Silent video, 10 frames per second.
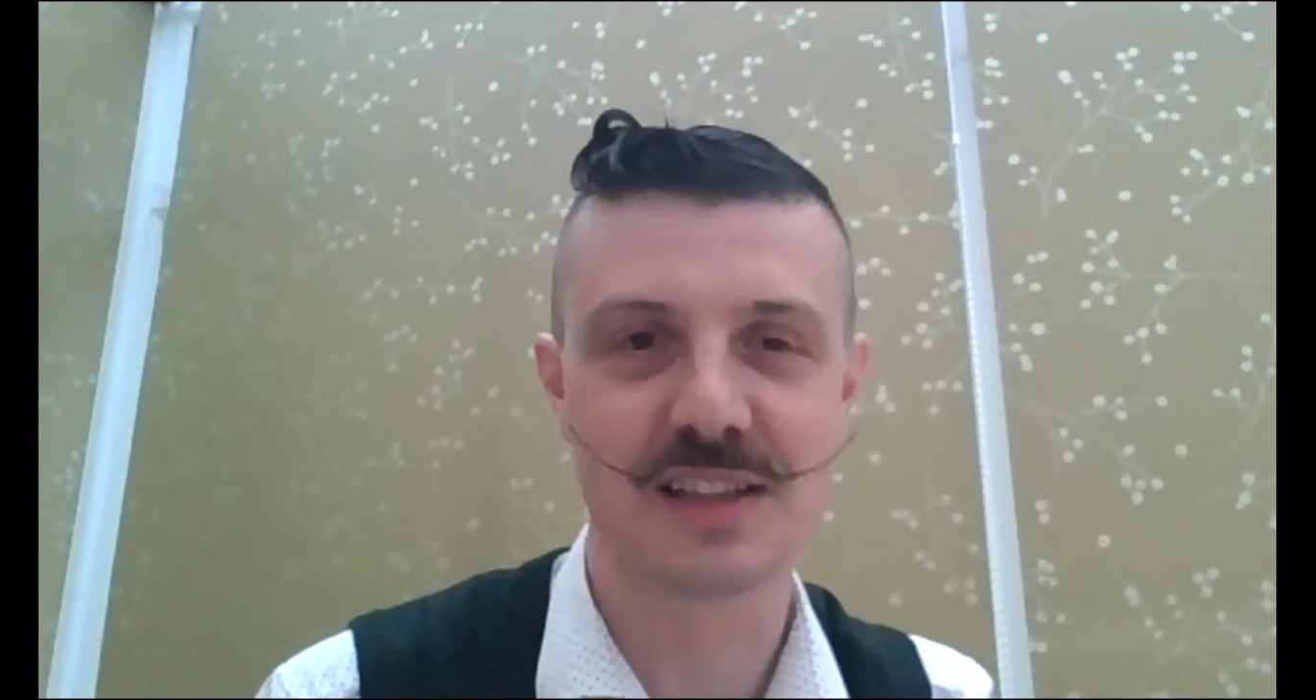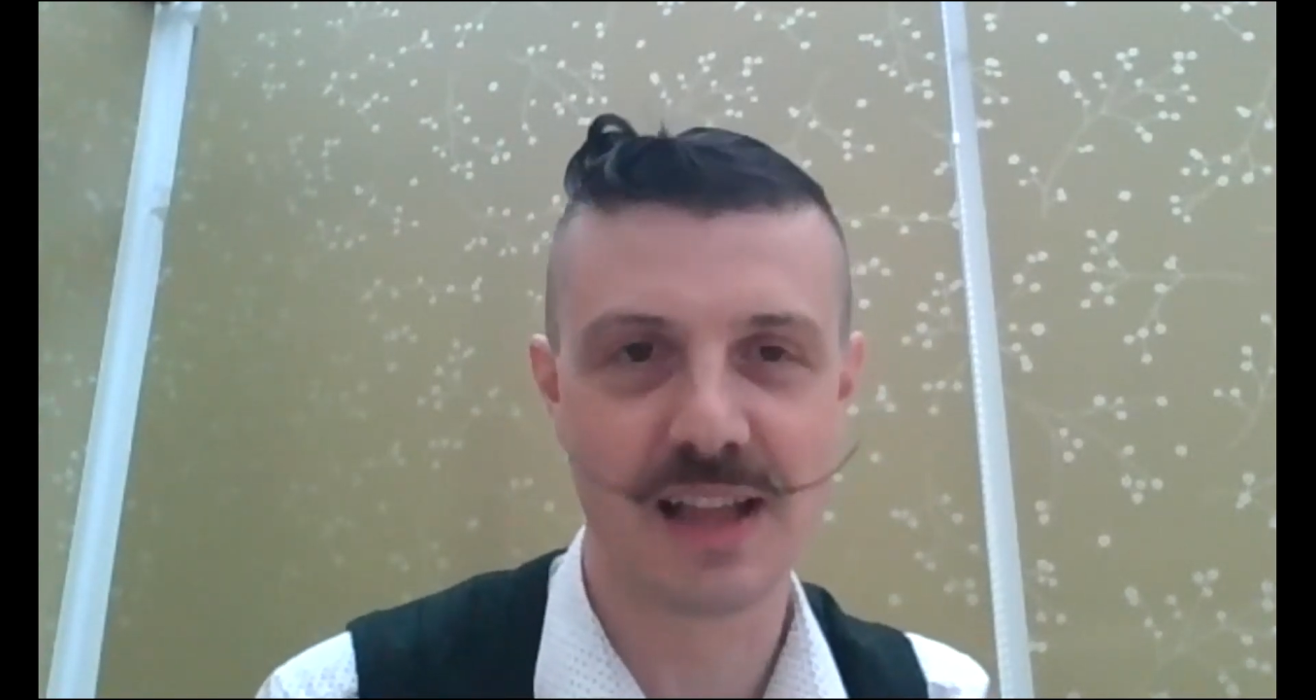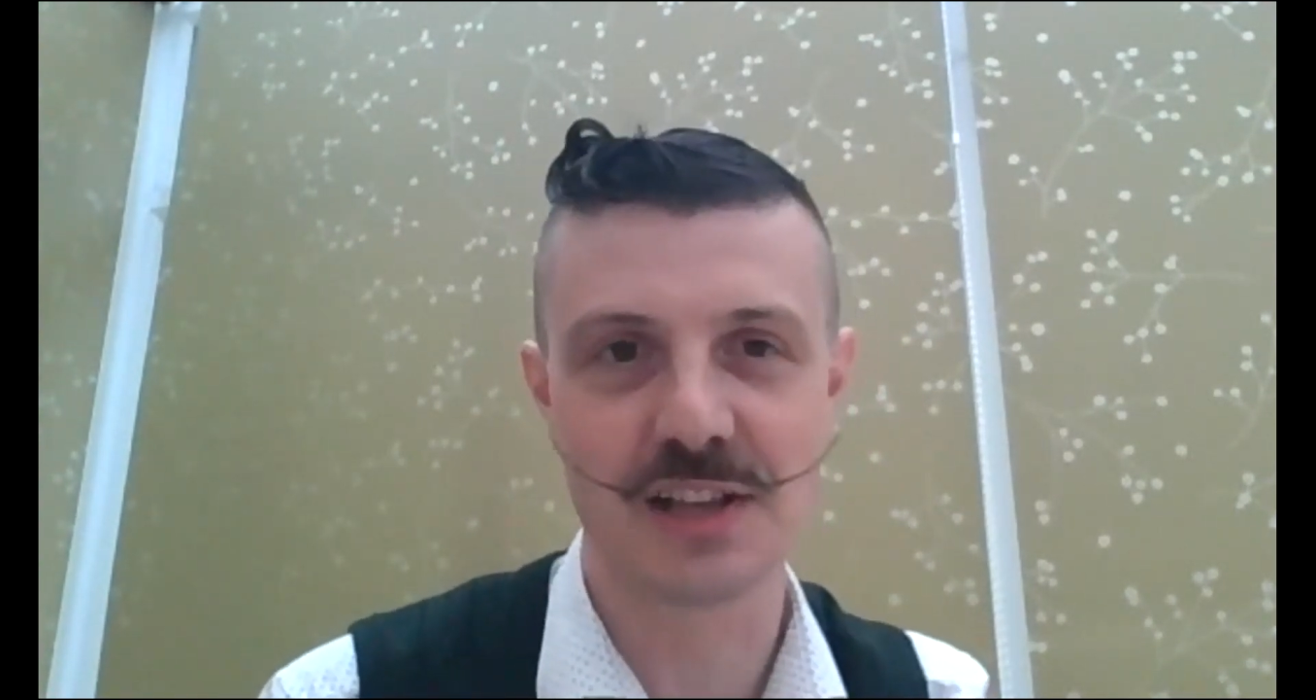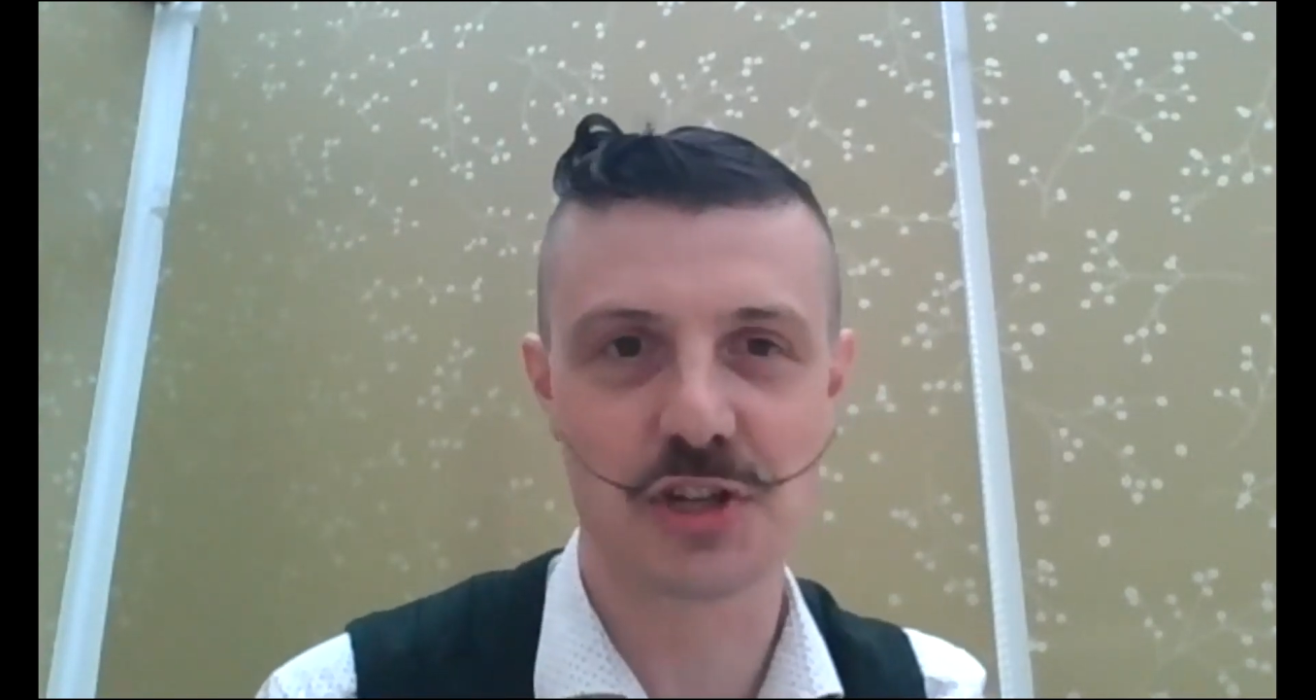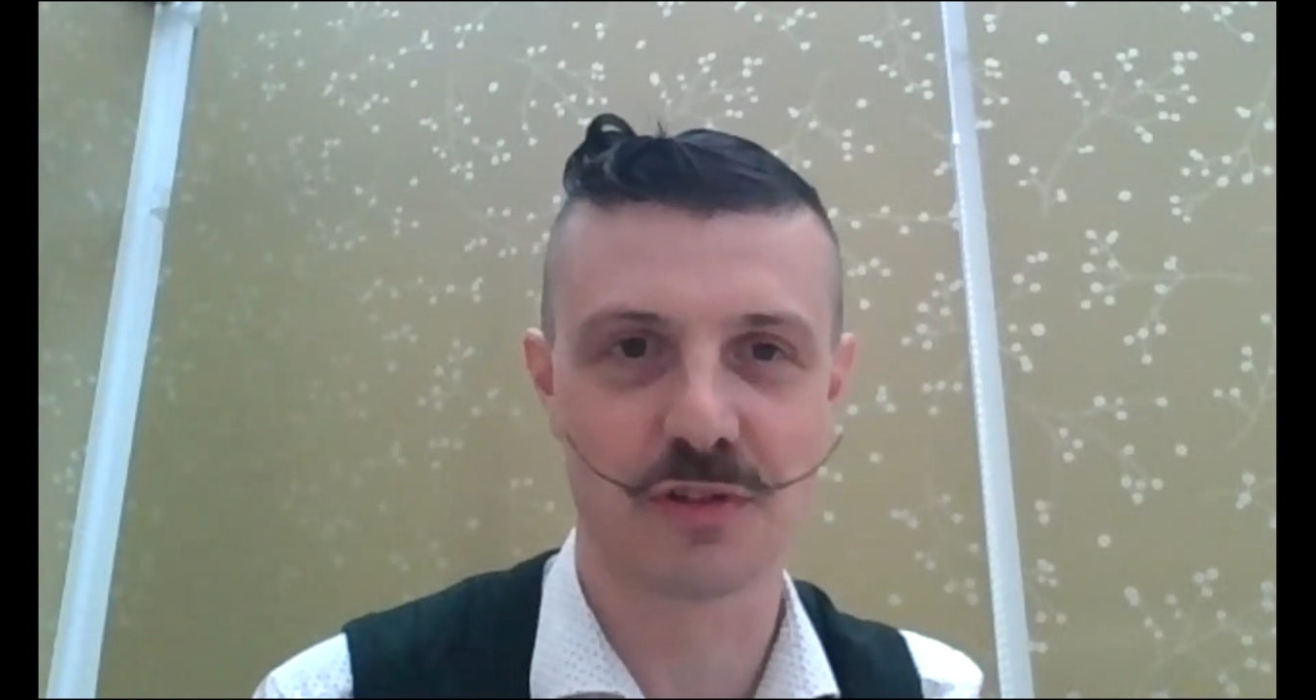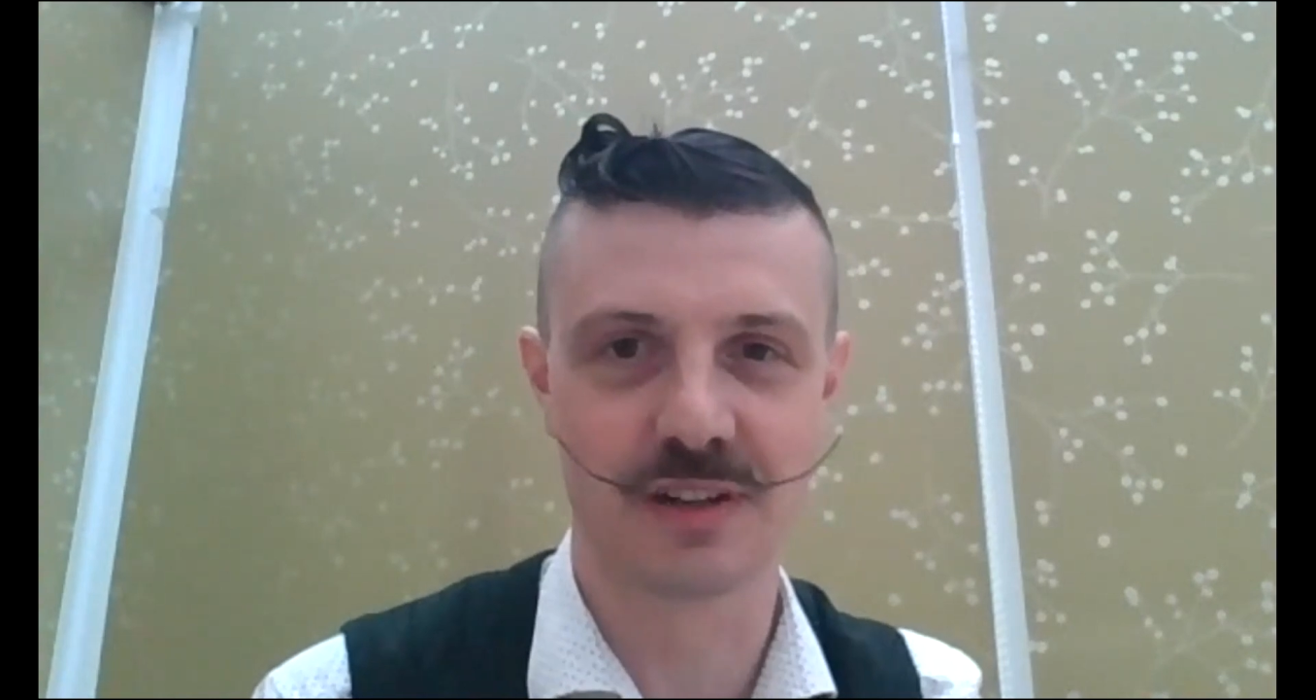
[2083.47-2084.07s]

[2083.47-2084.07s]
nature,